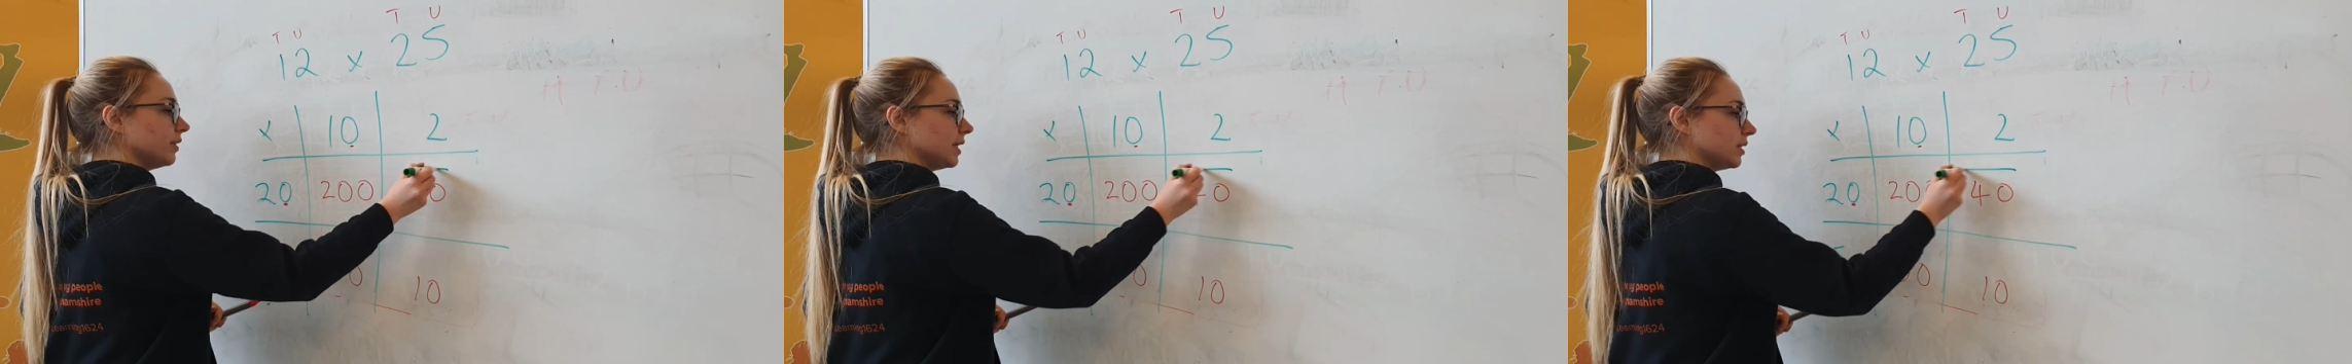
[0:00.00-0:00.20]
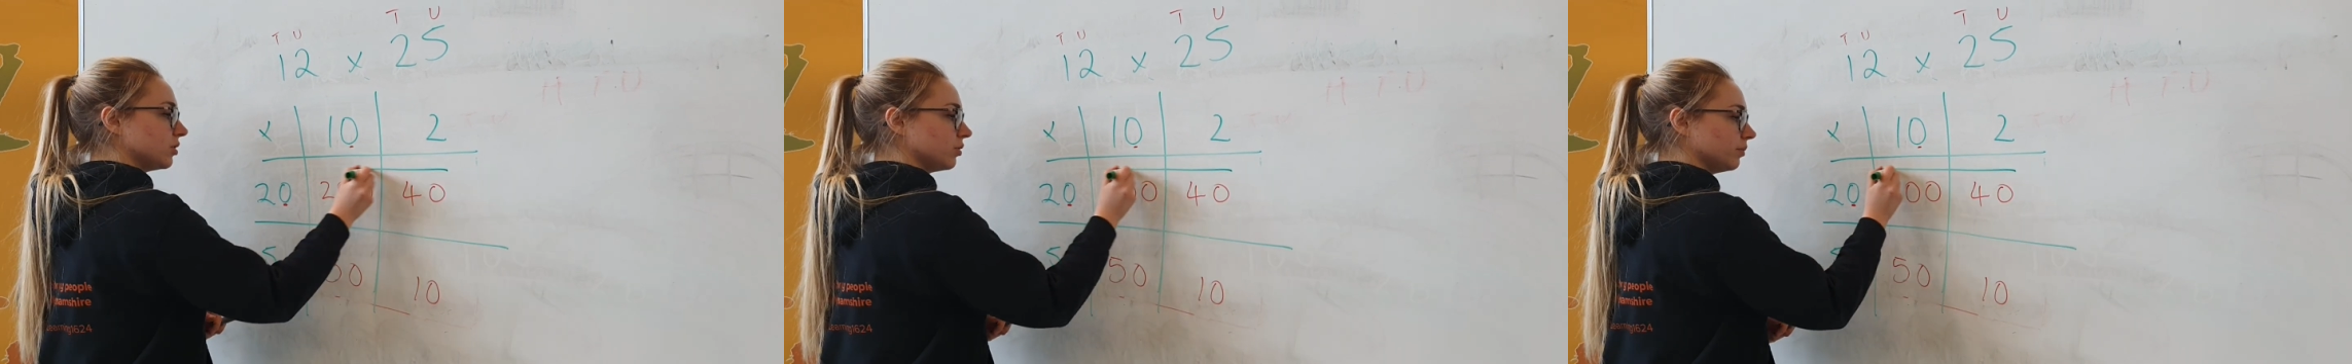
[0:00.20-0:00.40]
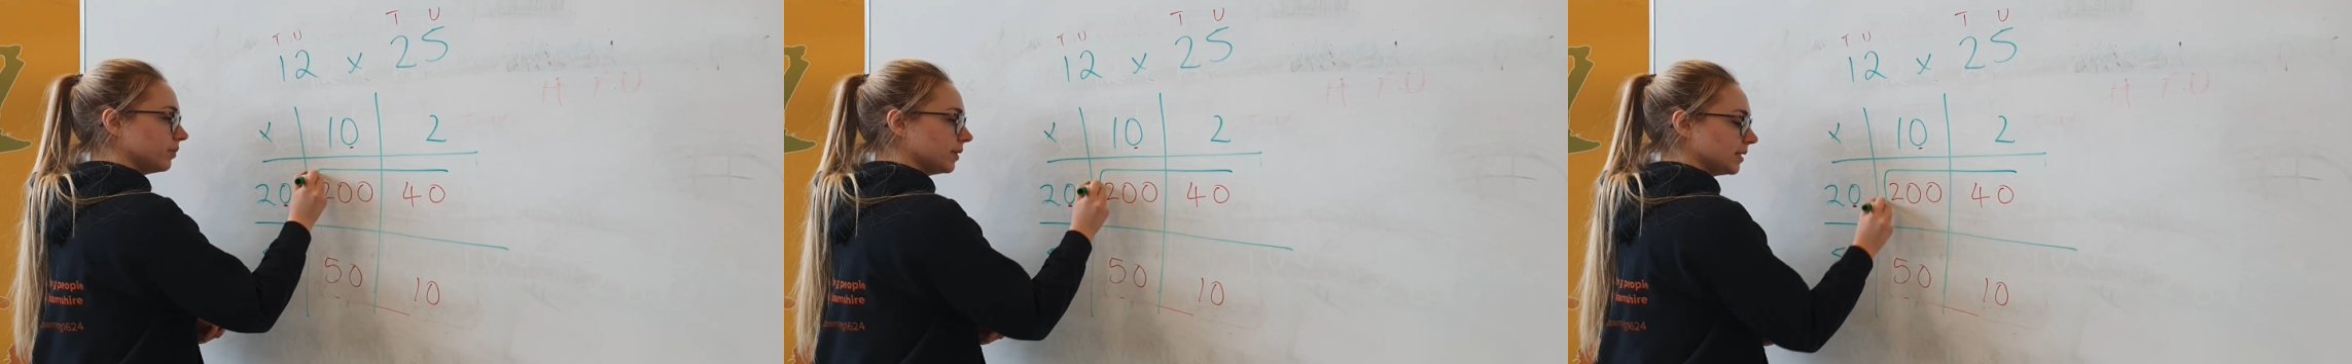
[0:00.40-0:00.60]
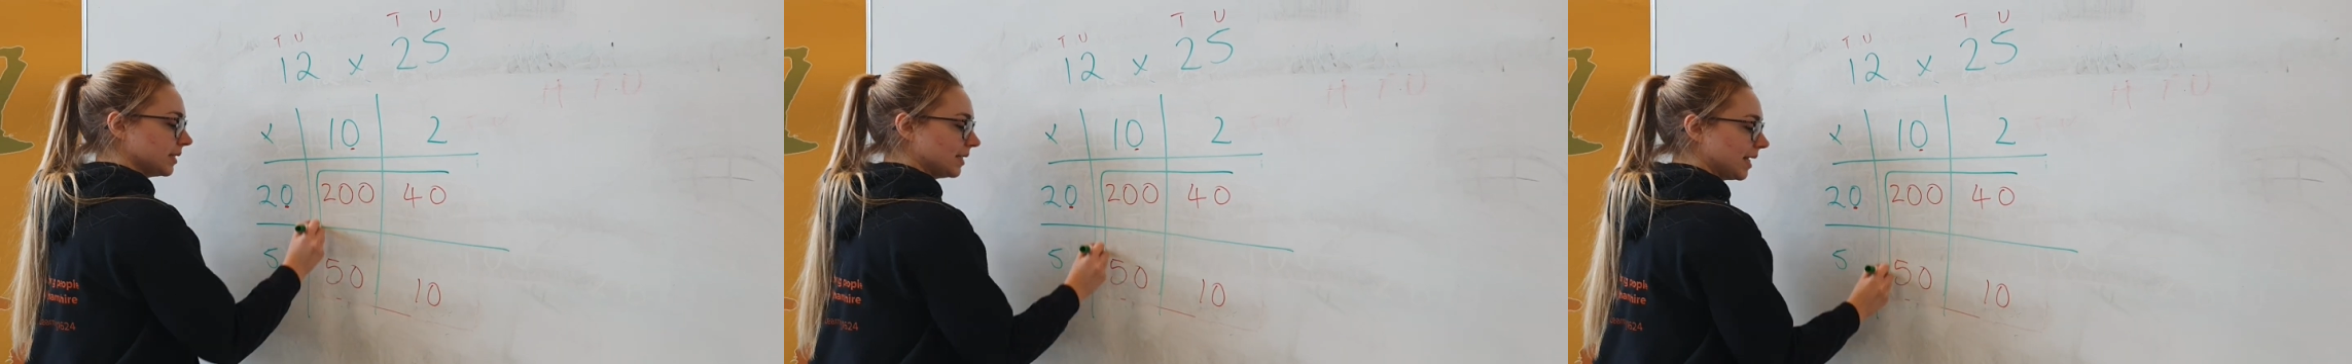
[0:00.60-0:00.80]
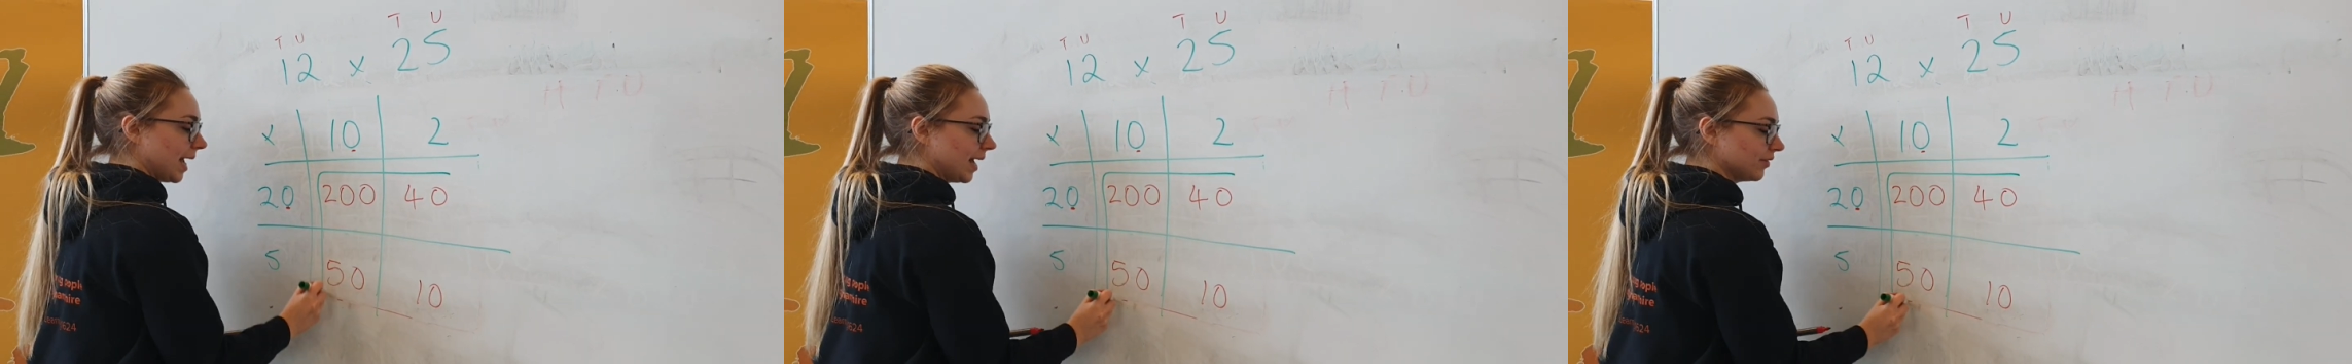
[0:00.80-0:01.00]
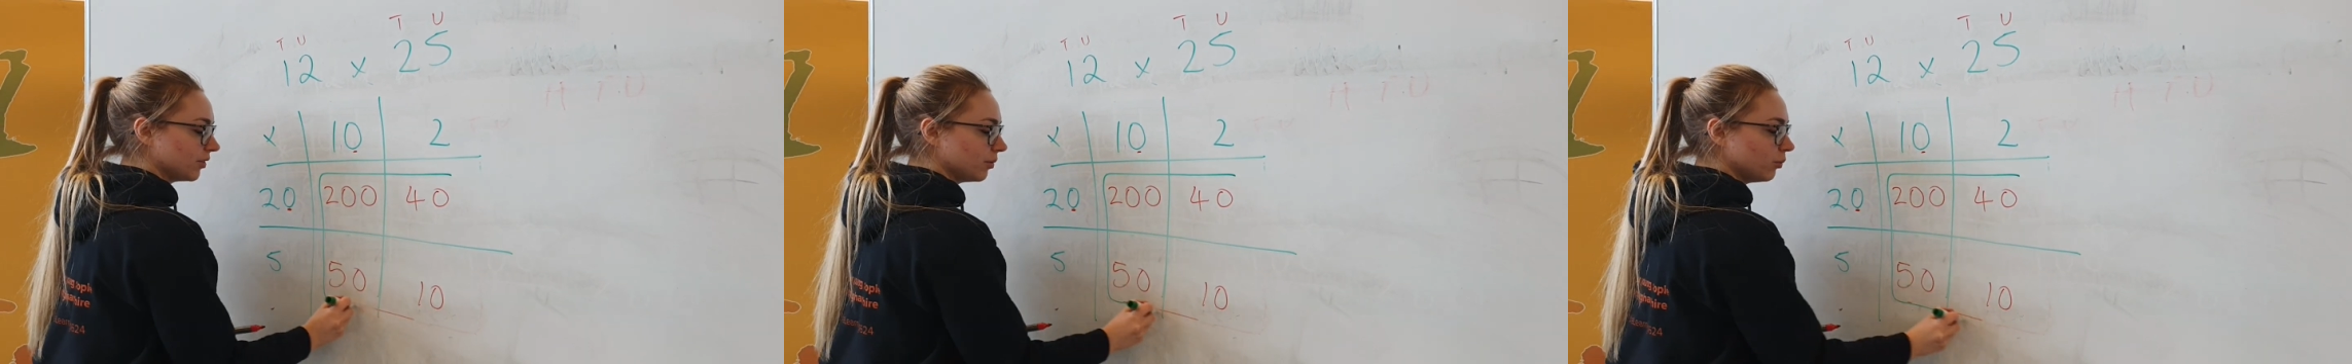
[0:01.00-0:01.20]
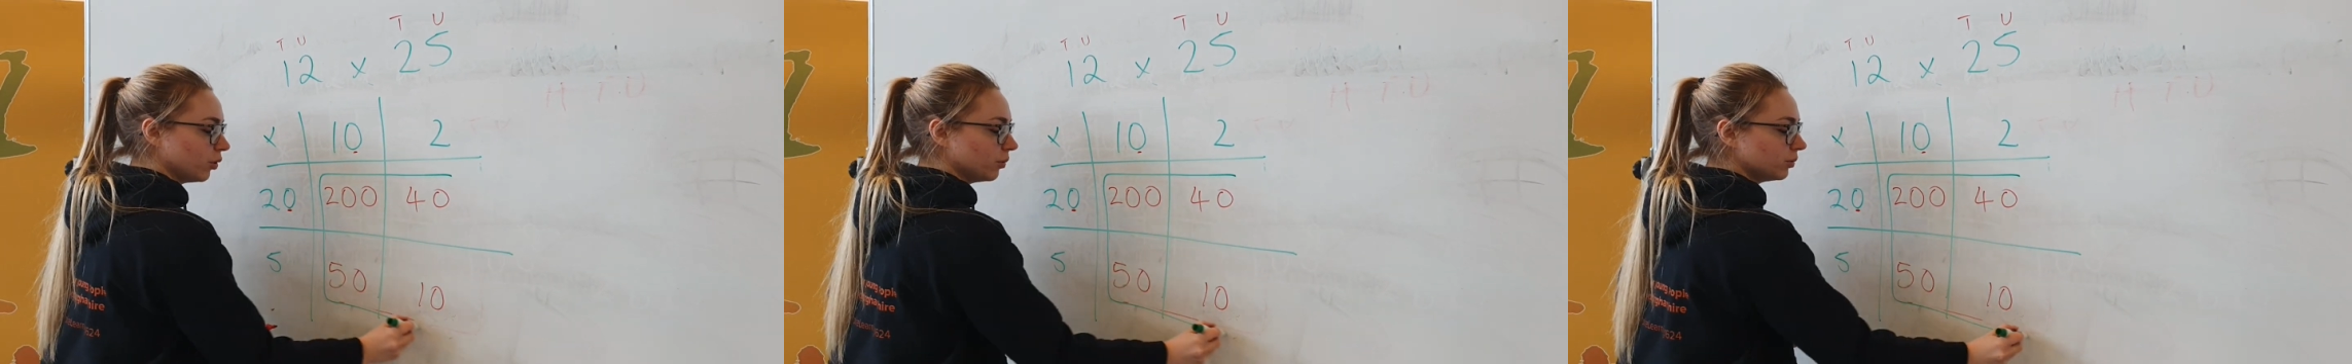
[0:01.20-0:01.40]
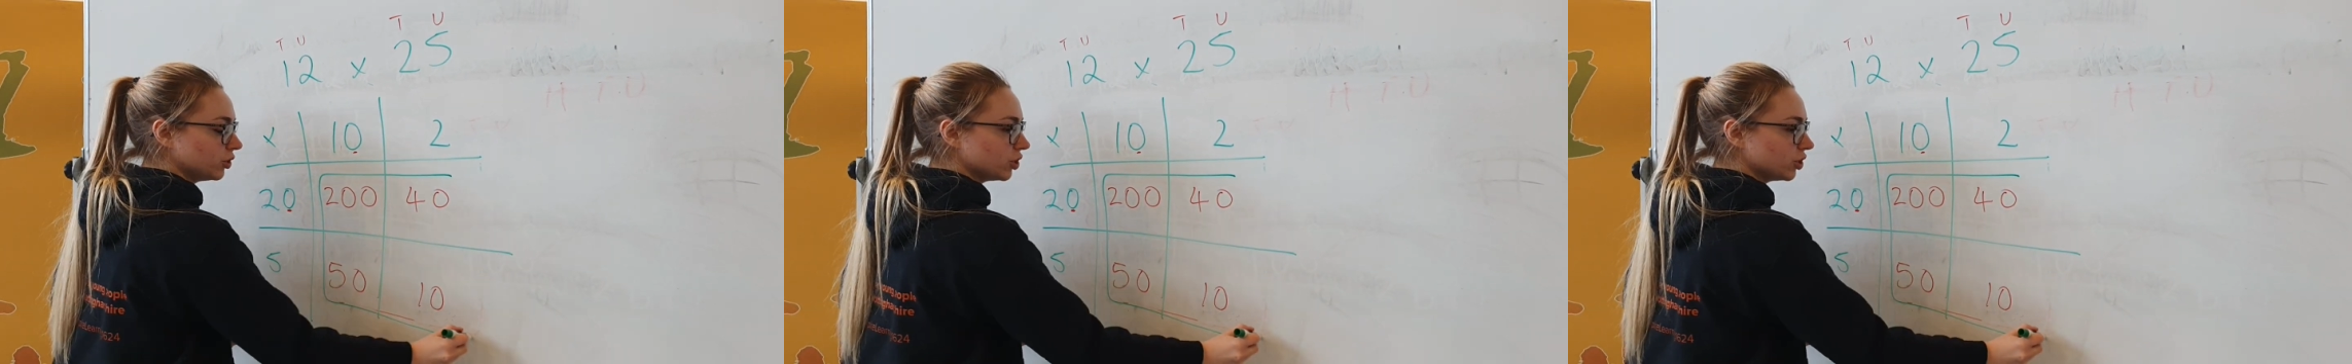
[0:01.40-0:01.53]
these numbers and add them up,